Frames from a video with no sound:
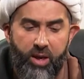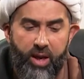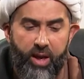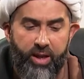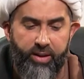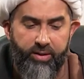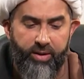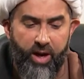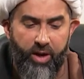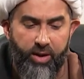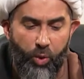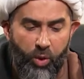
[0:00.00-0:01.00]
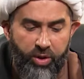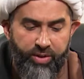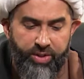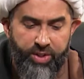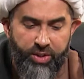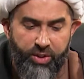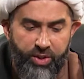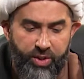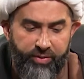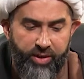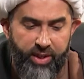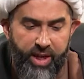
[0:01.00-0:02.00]
and in all of the sessions
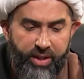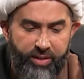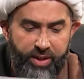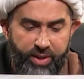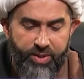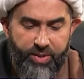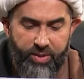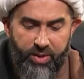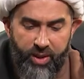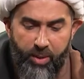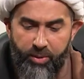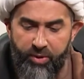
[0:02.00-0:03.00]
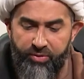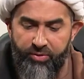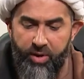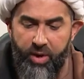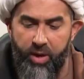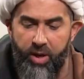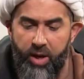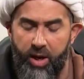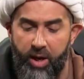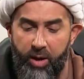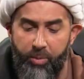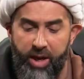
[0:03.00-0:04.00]
I've only had these couple
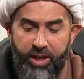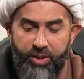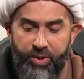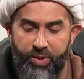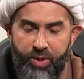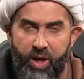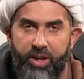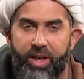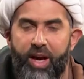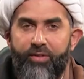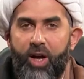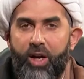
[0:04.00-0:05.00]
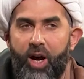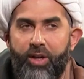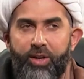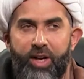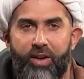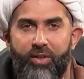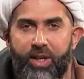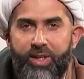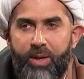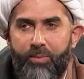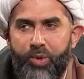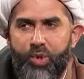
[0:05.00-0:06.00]
of pages, so I don't have
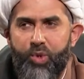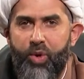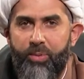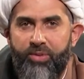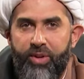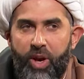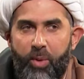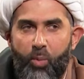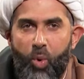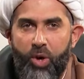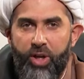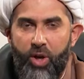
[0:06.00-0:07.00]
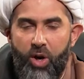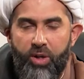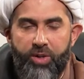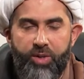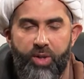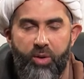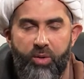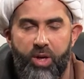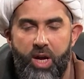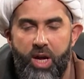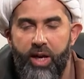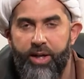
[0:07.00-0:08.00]
some script that I'm working on. So
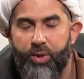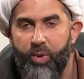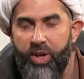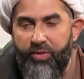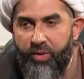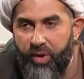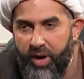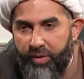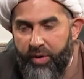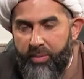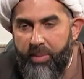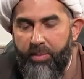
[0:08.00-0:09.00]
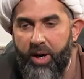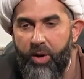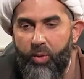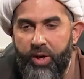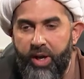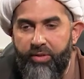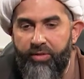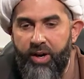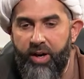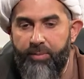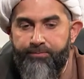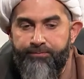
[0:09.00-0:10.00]
it's whatever I remember,
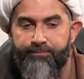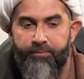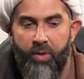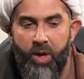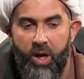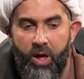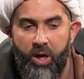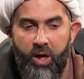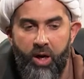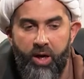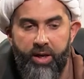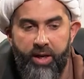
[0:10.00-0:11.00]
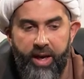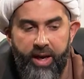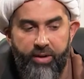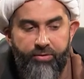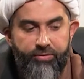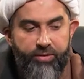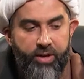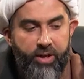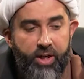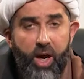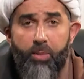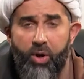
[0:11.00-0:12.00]
whatever I have
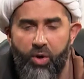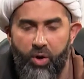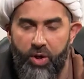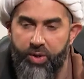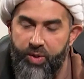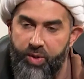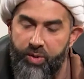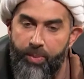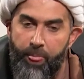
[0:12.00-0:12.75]
come across,